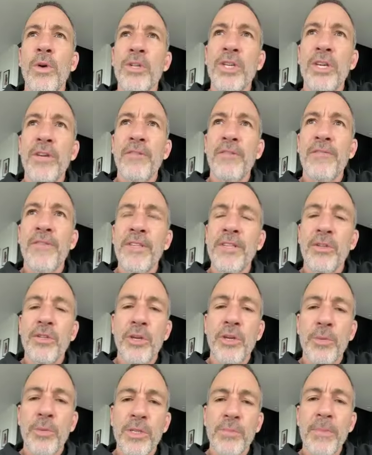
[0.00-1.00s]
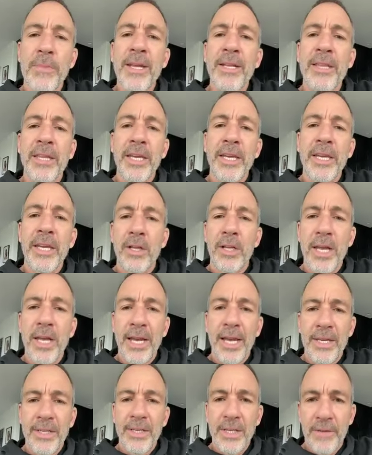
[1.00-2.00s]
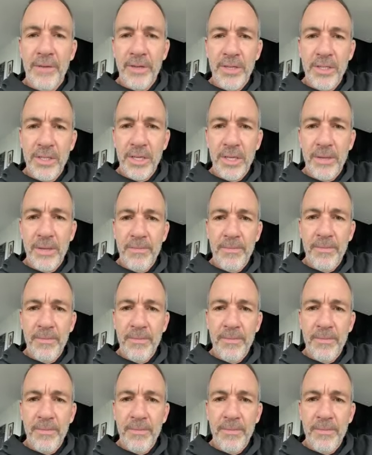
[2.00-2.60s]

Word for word: was she she was mentally ill i guess obviously